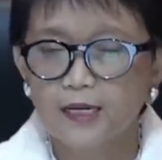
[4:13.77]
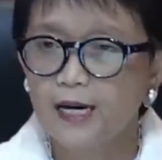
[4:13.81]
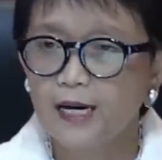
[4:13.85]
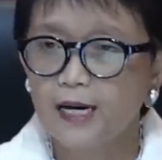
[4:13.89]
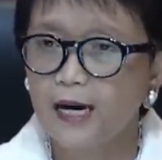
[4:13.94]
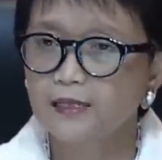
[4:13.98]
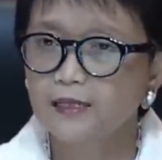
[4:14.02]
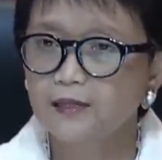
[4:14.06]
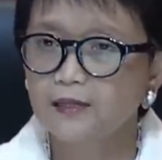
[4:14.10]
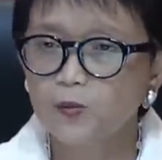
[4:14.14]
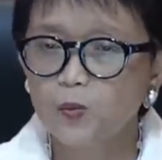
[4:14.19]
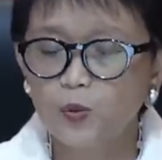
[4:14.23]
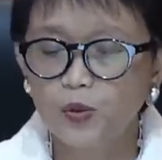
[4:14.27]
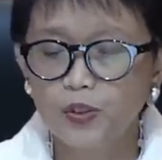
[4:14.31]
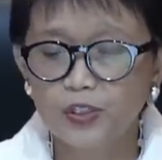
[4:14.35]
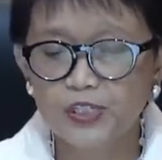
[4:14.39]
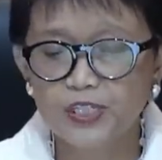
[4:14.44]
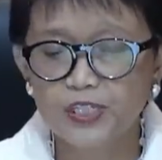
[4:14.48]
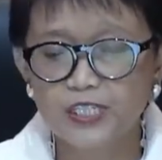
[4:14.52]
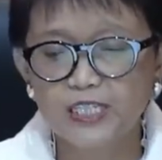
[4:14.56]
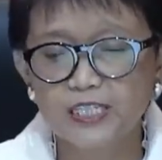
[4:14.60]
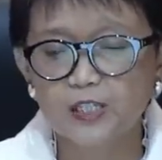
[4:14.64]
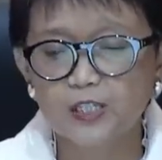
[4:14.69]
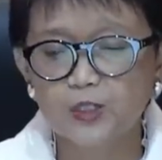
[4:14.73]
Current
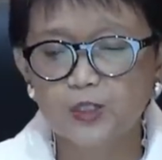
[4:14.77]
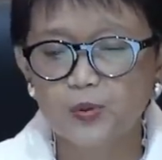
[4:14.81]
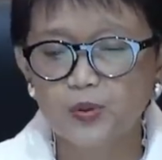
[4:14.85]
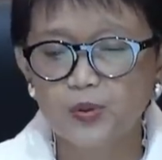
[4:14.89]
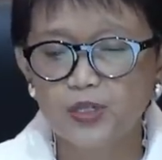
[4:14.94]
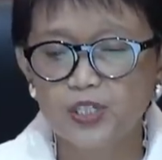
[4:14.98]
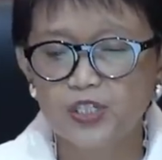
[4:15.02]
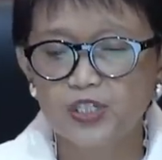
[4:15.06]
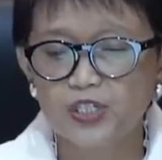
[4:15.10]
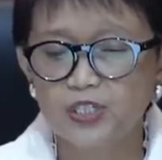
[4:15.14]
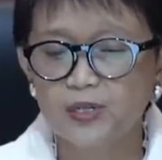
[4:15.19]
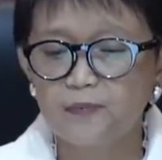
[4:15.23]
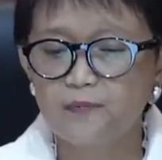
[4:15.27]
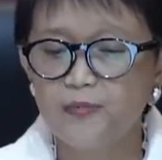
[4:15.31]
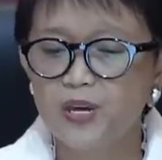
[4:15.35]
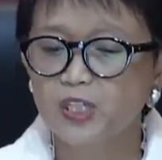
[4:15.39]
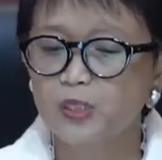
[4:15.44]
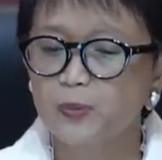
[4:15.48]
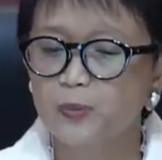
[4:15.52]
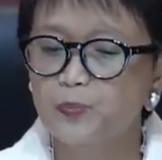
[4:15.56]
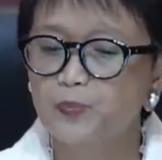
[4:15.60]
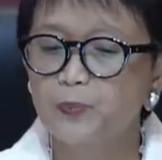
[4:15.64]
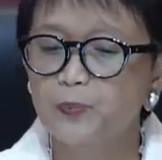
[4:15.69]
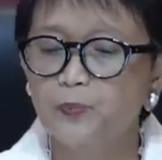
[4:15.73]
world situation
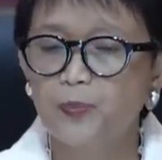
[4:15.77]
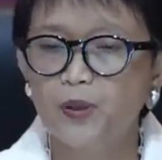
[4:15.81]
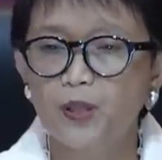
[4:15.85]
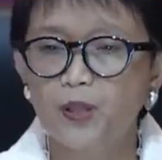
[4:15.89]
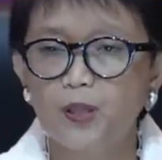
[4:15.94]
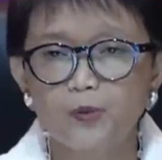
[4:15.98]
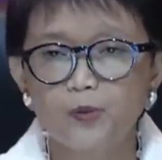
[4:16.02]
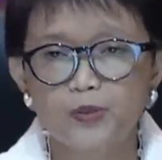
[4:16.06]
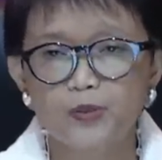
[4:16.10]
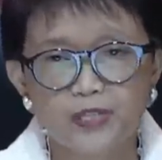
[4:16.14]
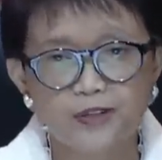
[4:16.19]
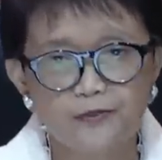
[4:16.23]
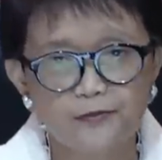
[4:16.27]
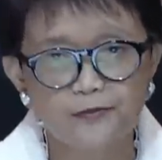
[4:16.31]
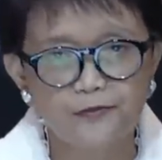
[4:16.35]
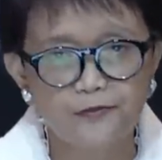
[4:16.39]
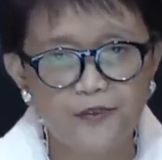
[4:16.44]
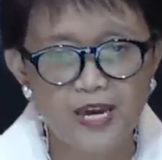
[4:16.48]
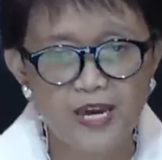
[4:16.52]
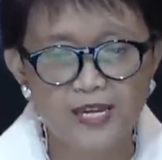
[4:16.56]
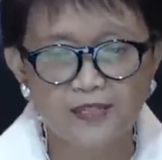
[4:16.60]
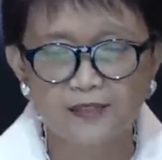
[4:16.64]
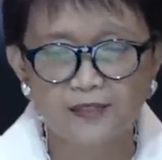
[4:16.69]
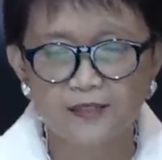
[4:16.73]
makes people losing
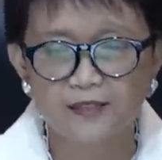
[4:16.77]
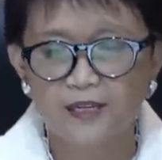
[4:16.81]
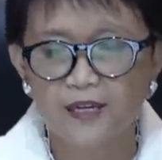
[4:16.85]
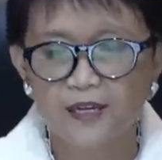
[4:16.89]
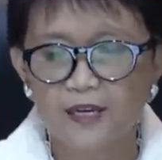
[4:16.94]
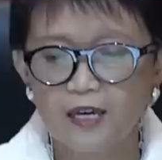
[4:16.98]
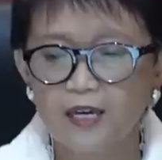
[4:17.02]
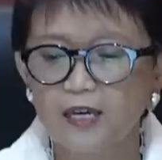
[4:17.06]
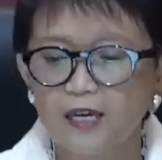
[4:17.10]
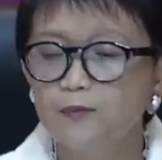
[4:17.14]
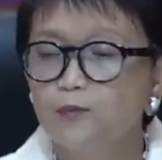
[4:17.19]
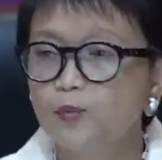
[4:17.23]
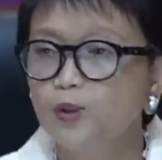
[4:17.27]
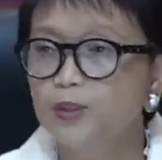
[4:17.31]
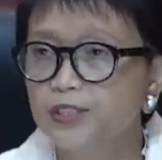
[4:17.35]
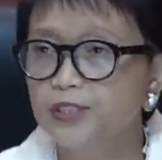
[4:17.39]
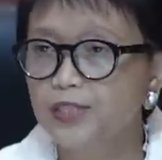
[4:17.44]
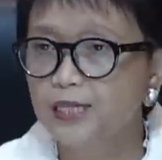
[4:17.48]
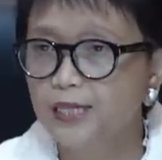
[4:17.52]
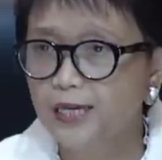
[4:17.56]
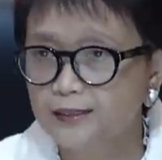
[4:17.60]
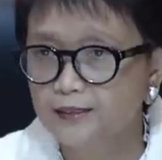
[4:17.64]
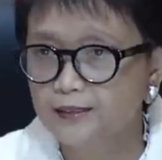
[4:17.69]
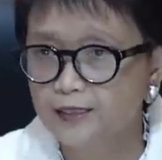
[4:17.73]
faith in
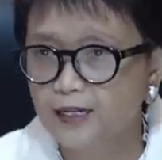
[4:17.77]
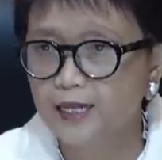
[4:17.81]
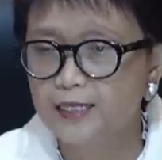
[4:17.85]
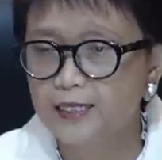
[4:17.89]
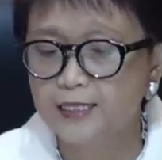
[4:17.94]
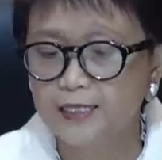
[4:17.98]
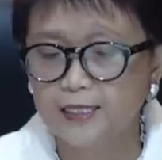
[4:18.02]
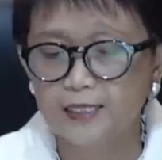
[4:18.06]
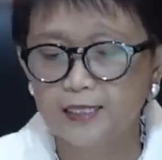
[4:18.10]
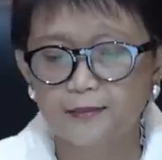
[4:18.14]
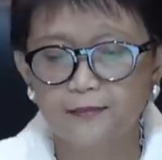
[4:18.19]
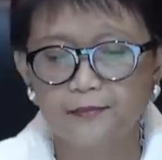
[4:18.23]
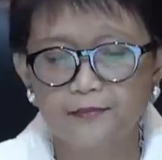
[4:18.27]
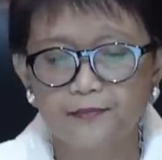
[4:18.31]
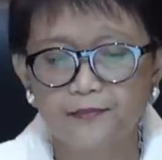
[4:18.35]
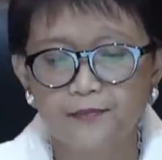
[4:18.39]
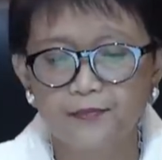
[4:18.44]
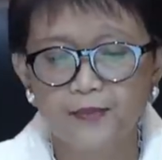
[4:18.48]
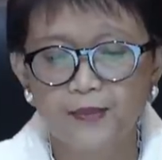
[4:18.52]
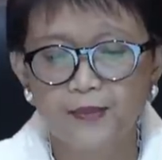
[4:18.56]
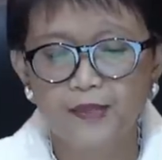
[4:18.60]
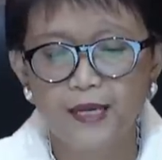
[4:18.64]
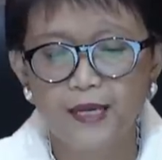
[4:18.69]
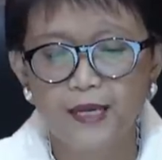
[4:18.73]
multilateralism
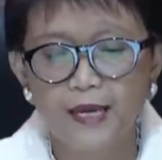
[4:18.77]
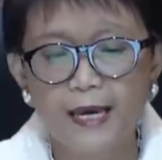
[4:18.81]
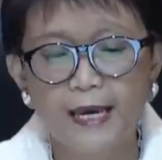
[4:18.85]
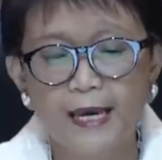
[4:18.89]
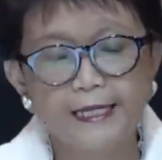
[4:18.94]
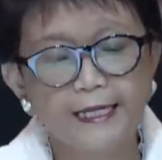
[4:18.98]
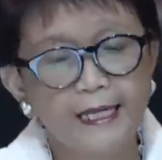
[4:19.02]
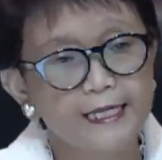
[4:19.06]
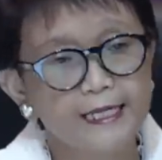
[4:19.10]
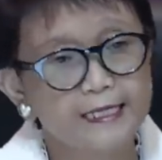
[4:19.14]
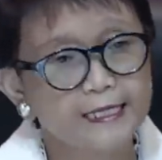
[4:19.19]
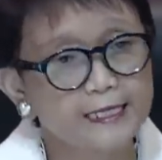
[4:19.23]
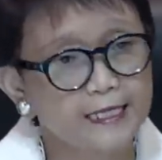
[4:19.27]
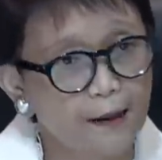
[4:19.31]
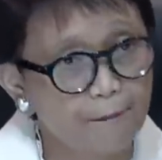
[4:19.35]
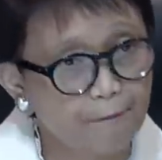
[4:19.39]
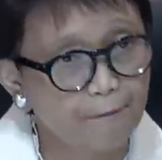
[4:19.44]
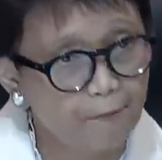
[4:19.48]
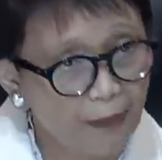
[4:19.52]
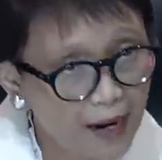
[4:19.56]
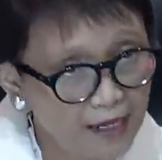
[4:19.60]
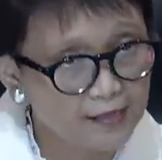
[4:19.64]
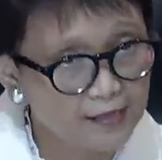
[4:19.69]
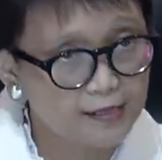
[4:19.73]
and its
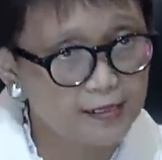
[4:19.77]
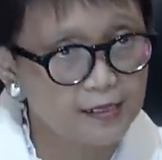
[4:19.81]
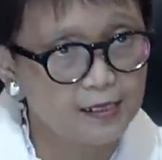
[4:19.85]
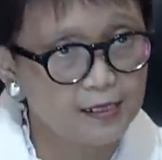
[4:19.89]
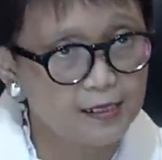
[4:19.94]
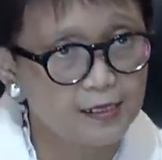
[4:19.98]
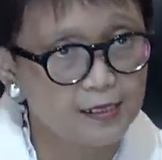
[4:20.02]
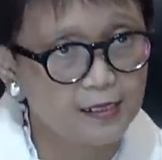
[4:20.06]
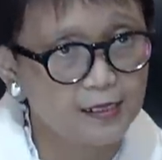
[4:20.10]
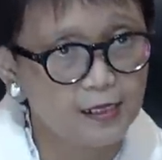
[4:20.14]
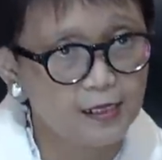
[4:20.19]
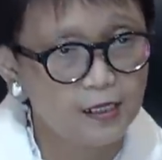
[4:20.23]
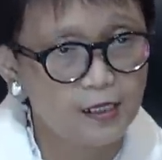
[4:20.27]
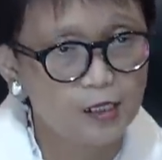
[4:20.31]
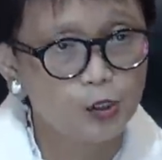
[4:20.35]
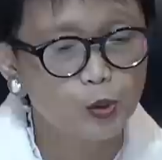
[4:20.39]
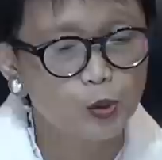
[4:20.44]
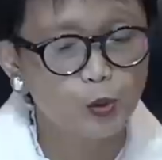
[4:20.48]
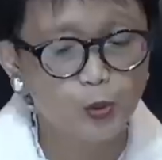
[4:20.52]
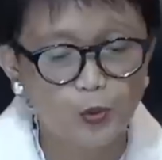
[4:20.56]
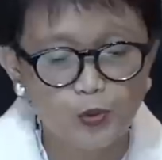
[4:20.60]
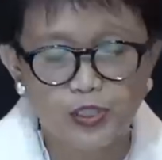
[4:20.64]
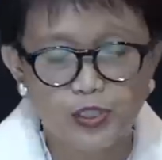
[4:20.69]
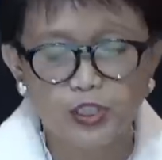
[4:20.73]
capacity
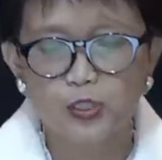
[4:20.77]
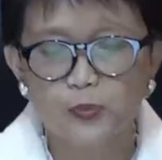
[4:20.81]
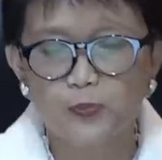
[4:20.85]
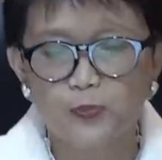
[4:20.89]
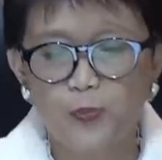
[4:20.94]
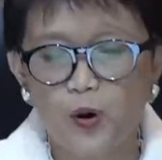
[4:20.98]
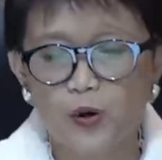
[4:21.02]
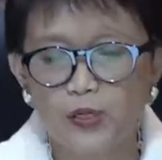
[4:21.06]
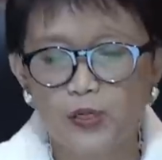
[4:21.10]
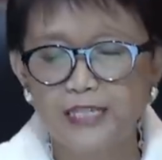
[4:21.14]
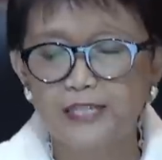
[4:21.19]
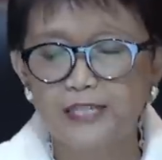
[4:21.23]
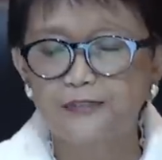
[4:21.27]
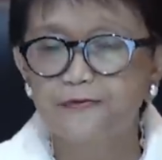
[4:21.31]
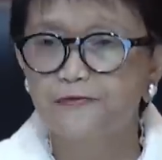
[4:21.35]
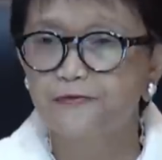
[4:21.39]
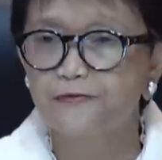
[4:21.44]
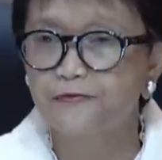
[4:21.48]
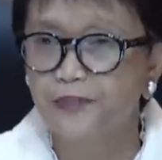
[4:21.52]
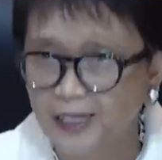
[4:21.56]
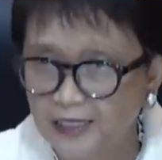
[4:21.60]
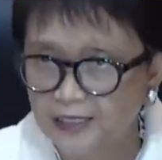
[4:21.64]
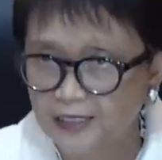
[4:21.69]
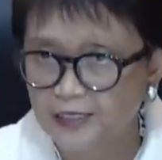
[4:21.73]
to respond
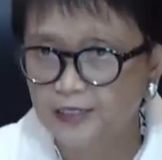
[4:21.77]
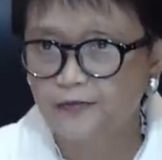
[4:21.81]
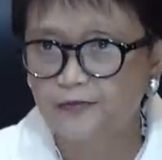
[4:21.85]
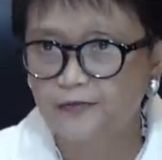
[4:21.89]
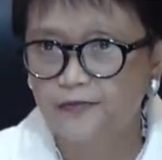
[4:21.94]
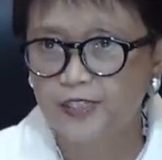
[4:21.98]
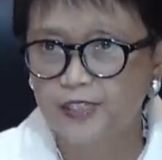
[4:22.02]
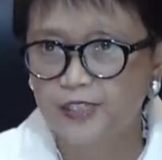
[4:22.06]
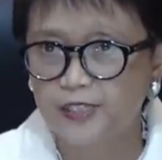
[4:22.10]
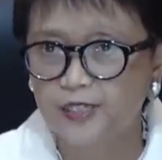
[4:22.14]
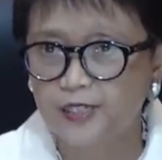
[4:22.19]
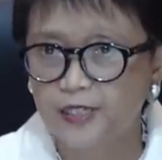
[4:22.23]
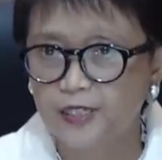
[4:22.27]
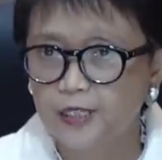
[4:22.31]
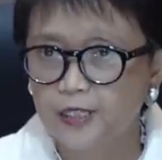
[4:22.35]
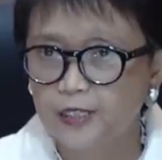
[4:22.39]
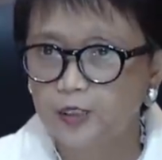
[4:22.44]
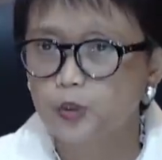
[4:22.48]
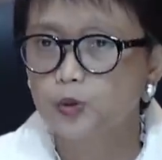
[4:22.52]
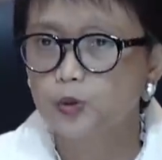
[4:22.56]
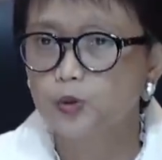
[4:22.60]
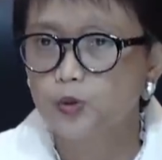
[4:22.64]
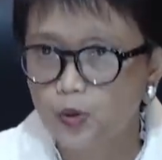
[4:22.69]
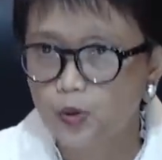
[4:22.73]
effectively
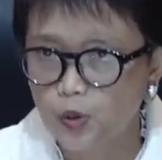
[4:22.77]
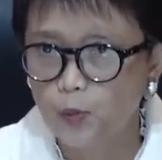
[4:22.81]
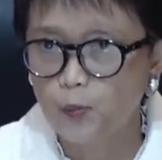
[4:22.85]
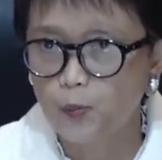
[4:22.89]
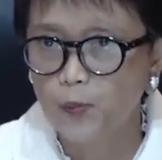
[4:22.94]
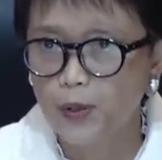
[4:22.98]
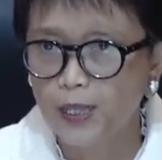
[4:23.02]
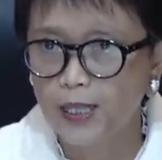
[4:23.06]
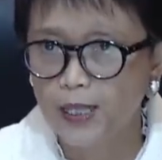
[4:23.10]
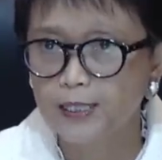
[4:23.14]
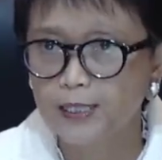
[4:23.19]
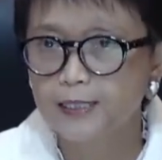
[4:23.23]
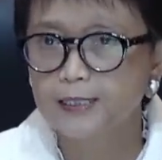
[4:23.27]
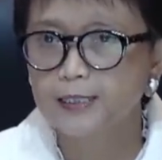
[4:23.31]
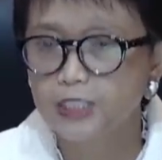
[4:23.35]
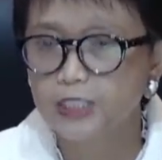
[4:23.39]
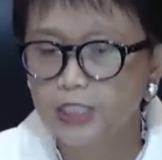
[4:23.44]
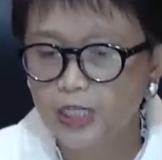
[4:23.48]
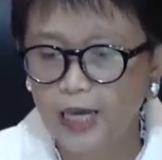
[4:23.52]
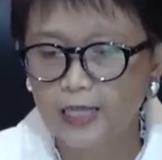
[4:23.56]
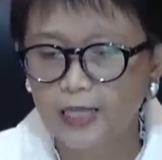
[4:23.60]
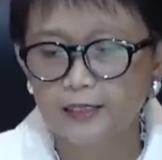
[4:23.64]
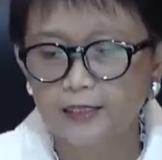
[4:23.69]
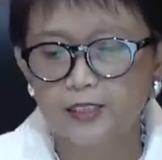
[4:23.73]
to global
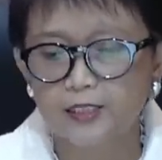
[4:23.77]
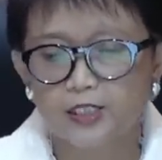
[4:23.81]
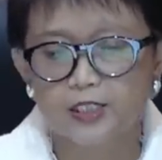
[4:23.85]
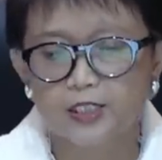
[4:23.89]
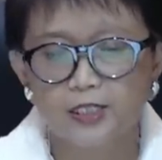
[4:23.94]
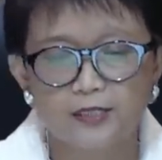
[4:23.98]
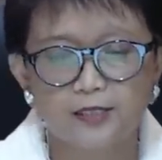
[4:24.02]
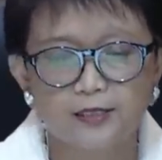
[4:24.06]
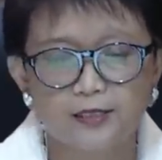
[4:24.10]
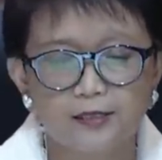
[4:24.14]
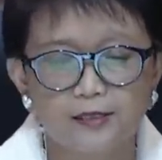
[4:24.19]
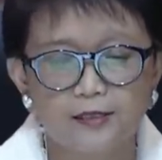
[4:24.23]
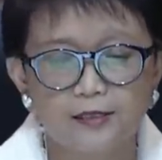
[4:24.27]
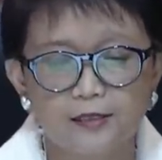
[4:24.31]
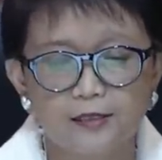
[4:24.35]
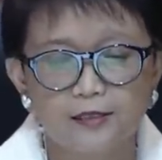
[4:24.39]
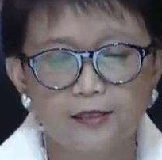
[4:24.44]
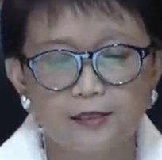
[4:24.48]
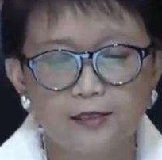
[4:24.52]
challenges.